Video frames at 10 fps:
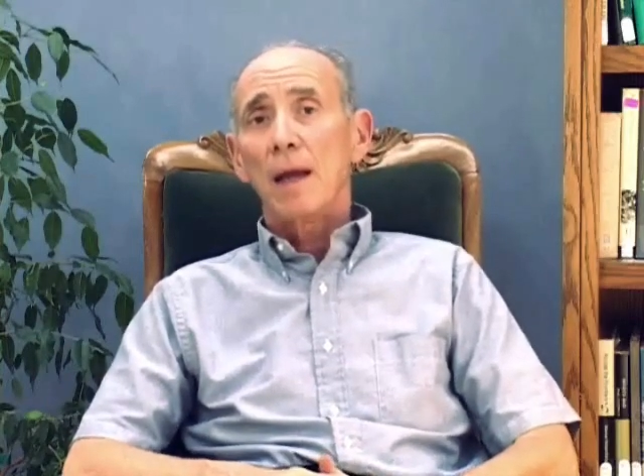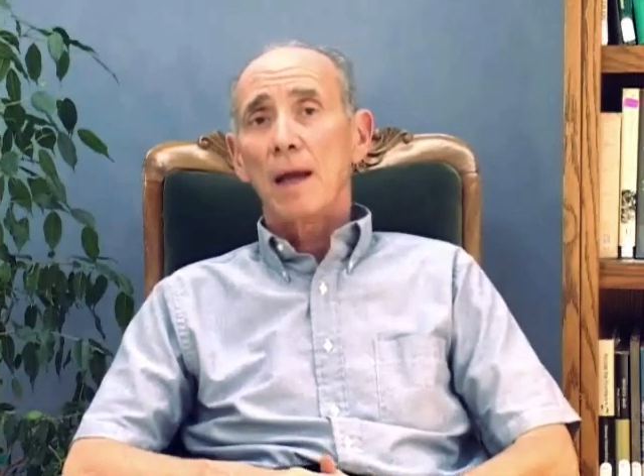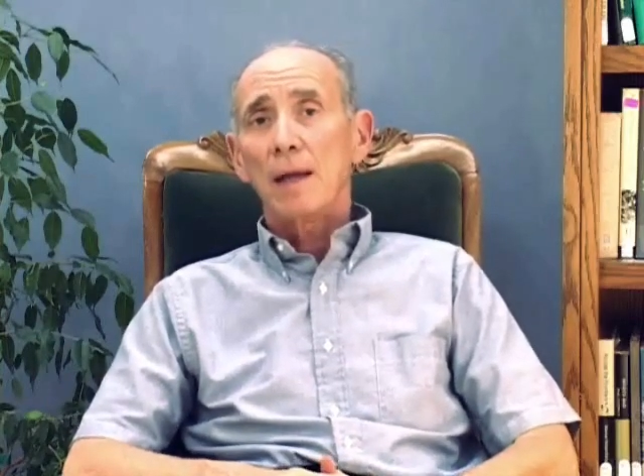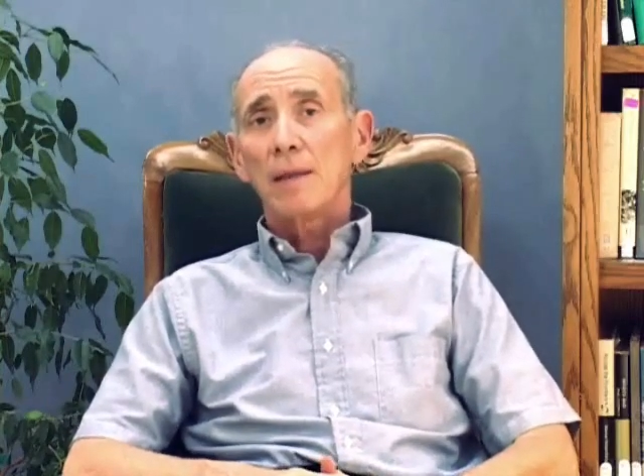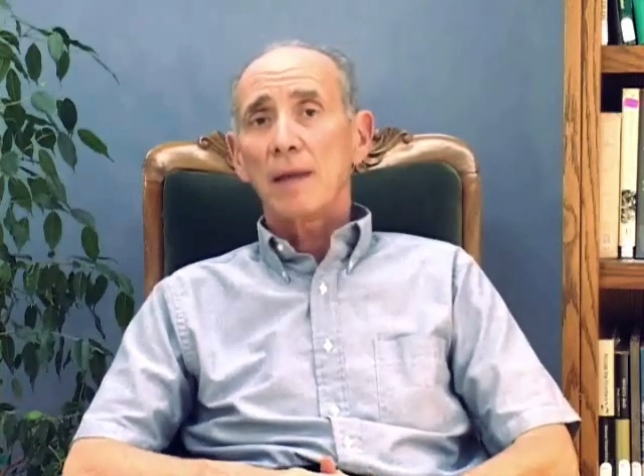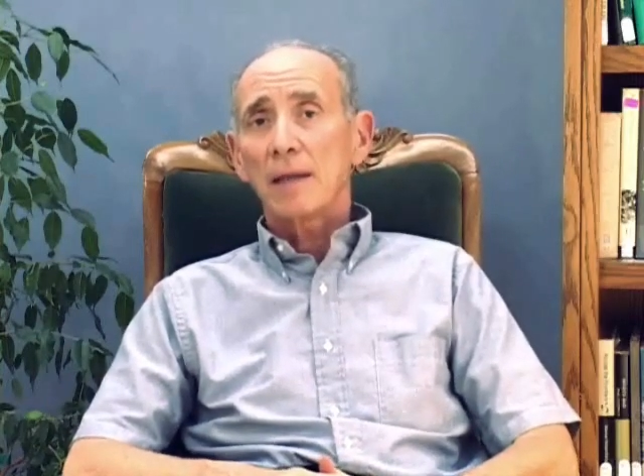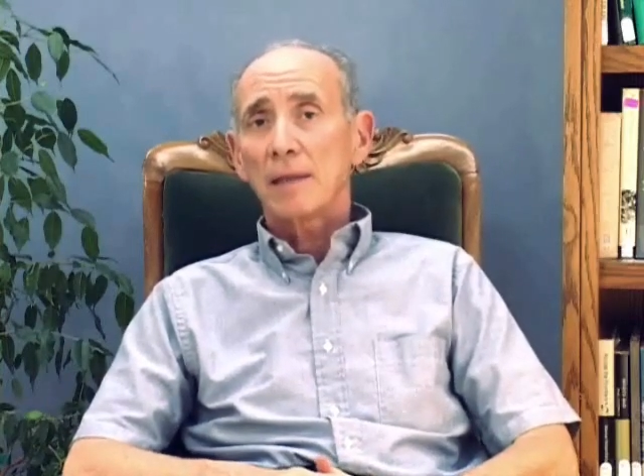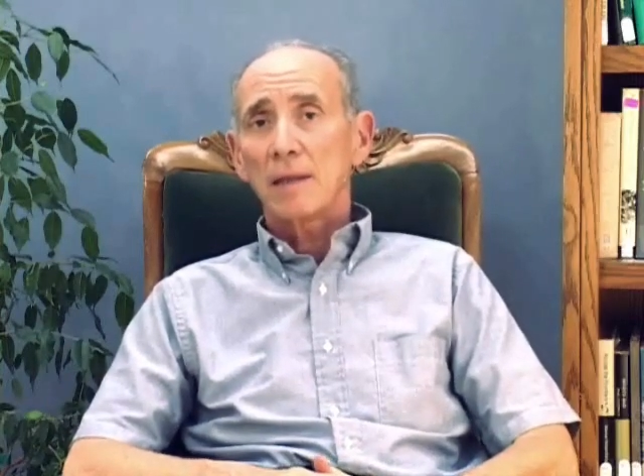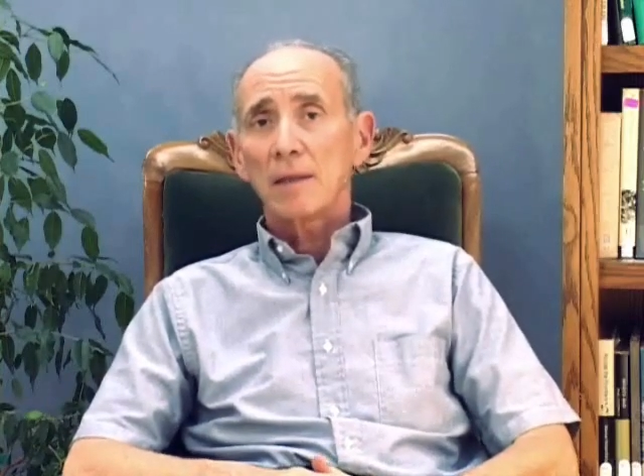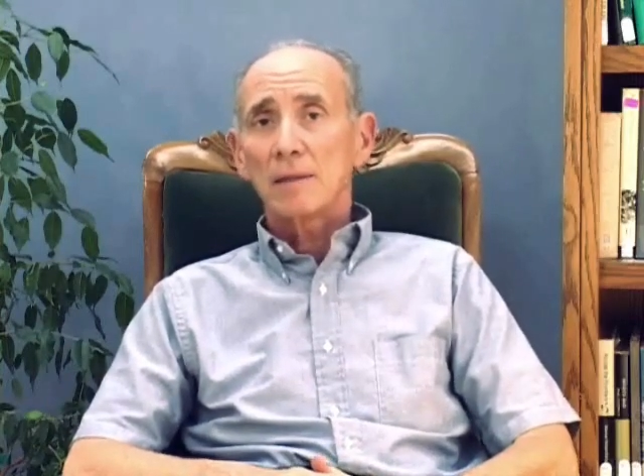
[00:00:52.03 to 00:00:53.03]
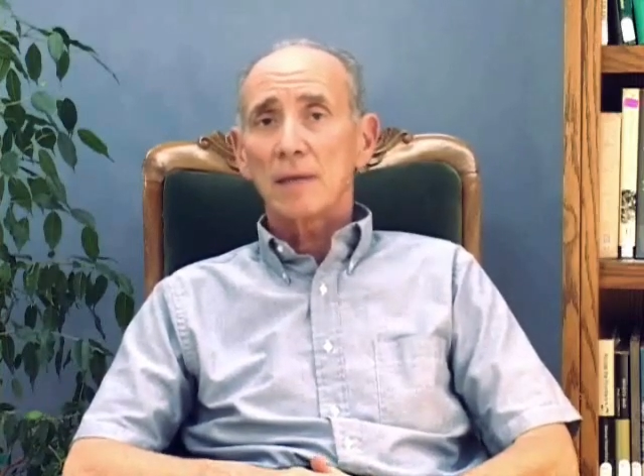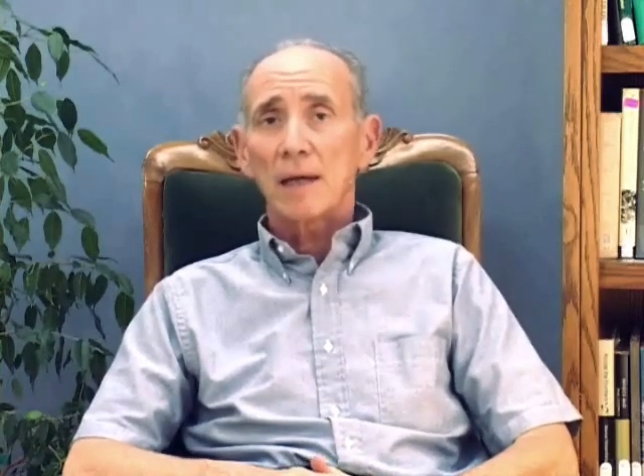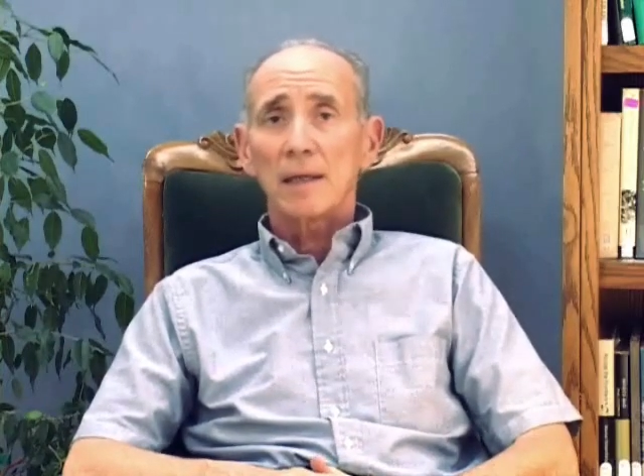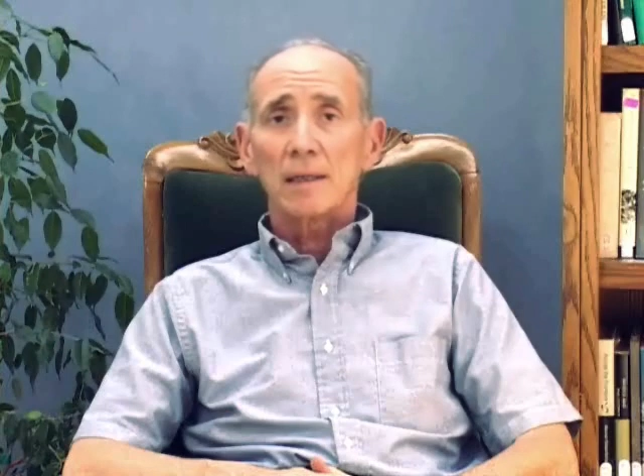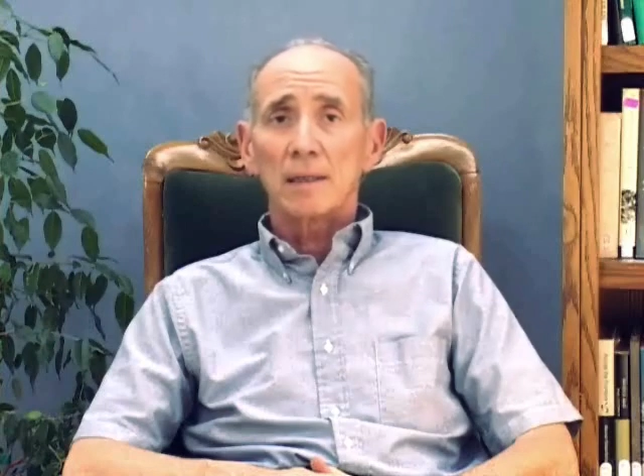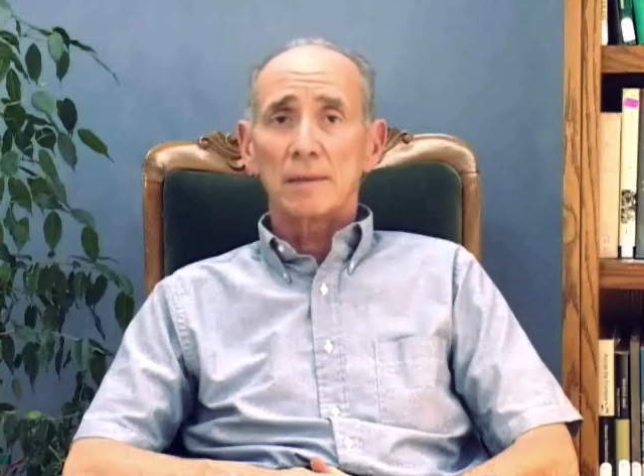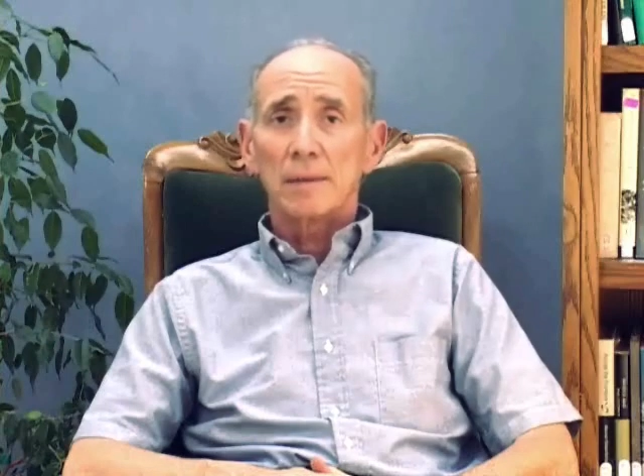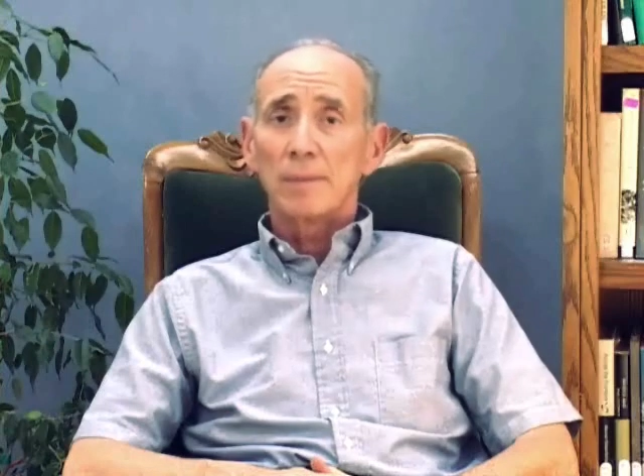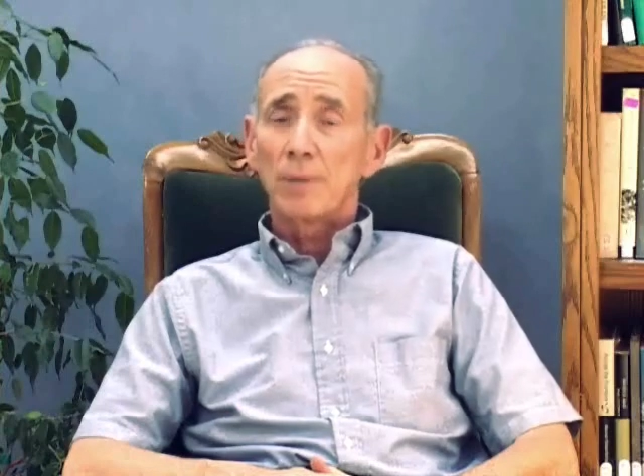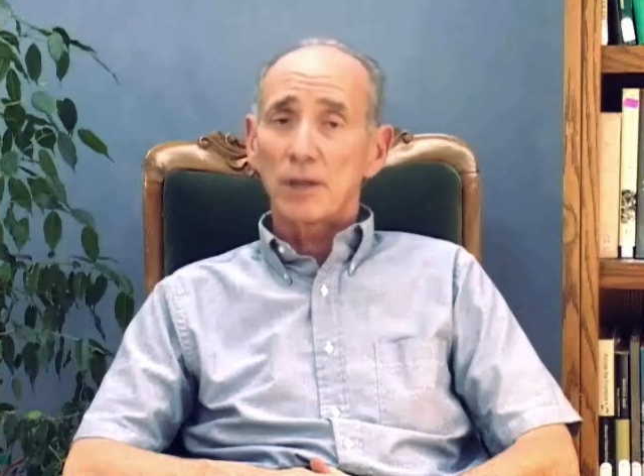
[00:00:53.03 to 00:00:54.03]
And that death is not
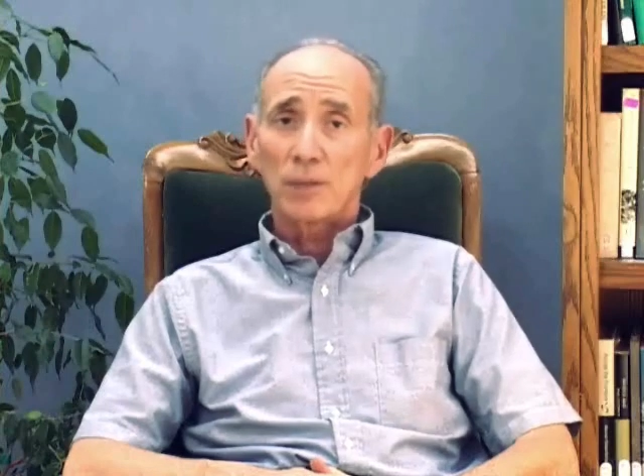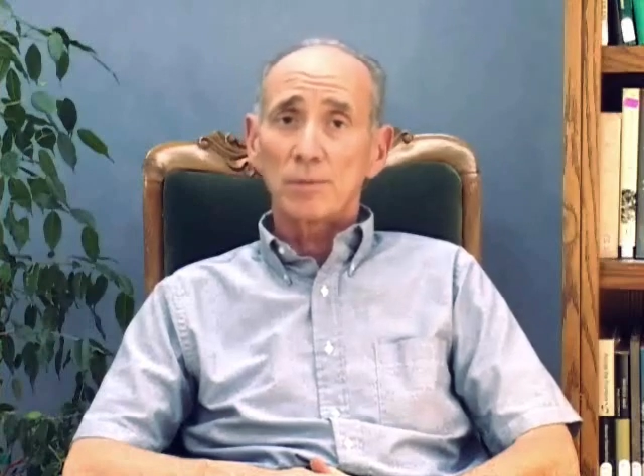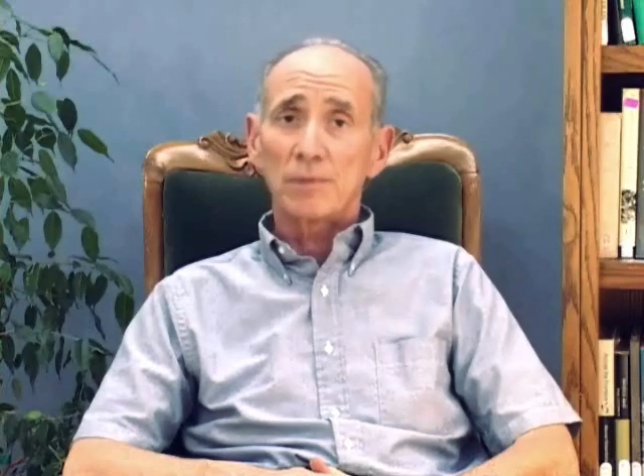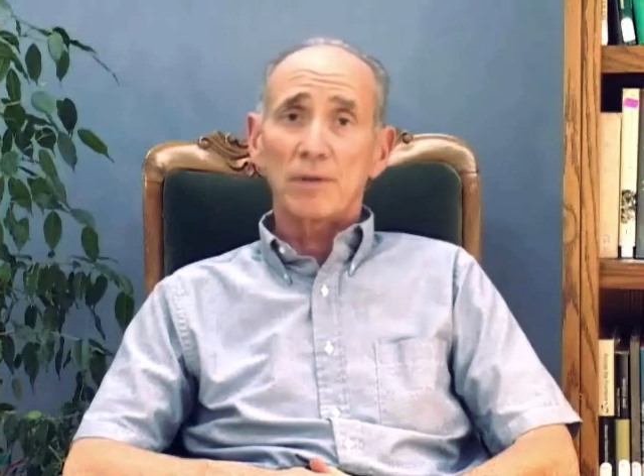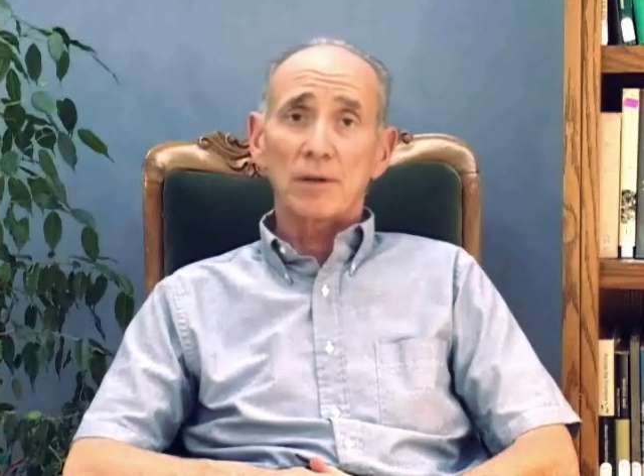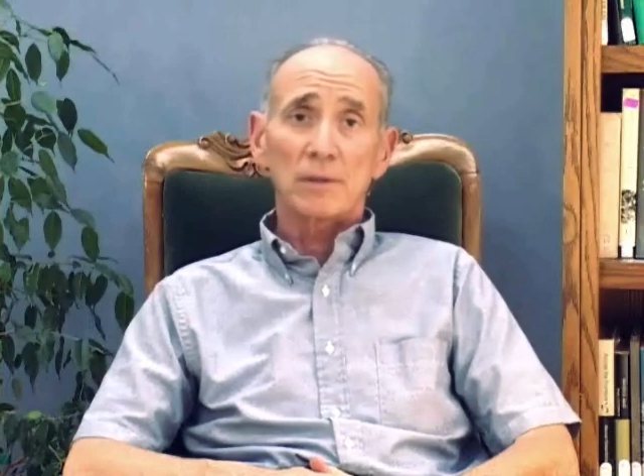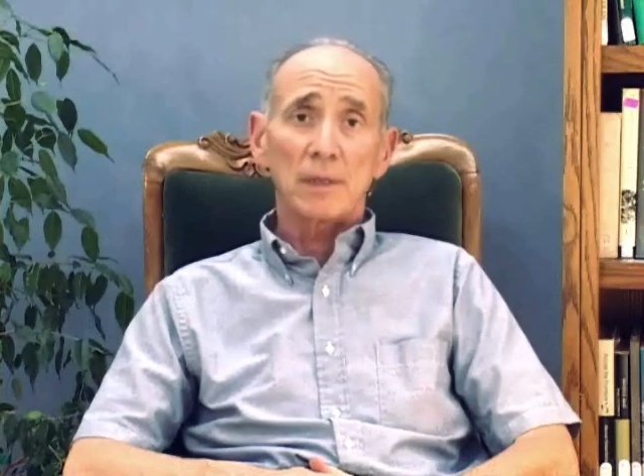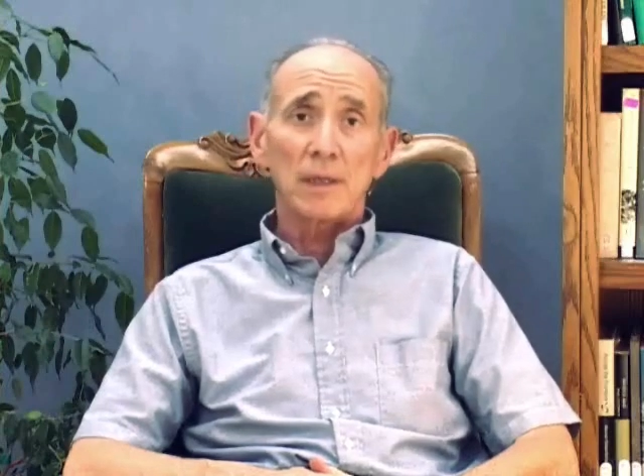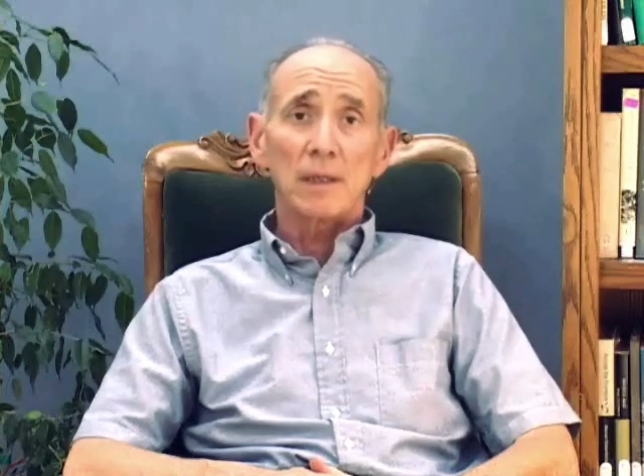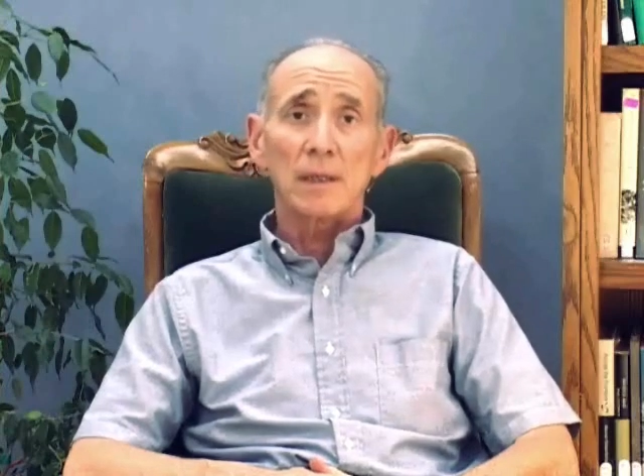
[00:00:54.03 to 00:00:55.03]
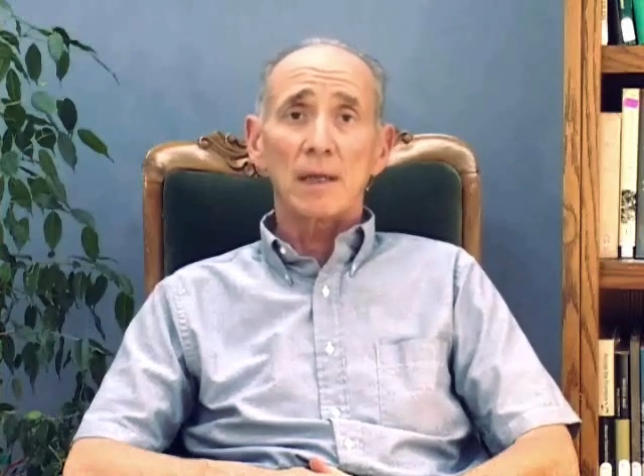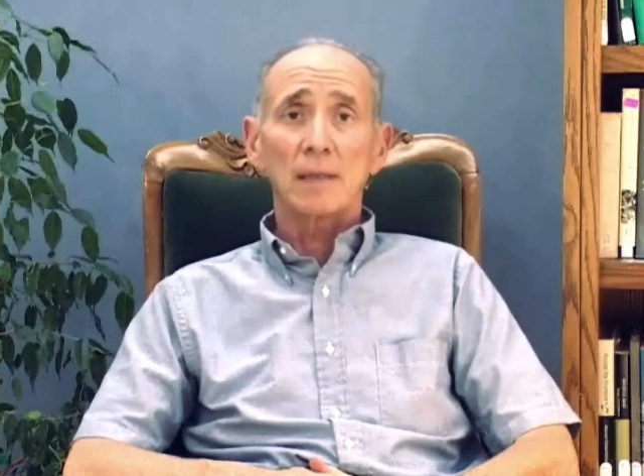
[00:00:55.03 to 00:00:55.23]
a punishment for our sin.